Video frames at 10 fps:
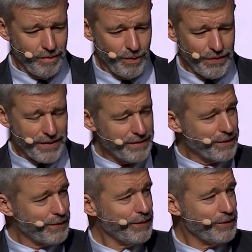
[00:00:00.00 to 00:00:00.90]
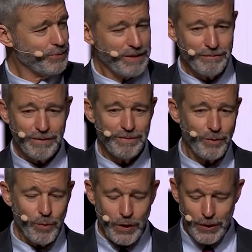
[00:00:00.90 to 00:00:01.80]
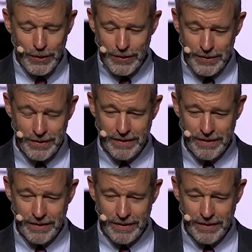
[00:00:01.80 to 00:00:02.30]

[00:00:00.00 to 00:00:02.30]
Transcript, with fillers: with encouragement from the word,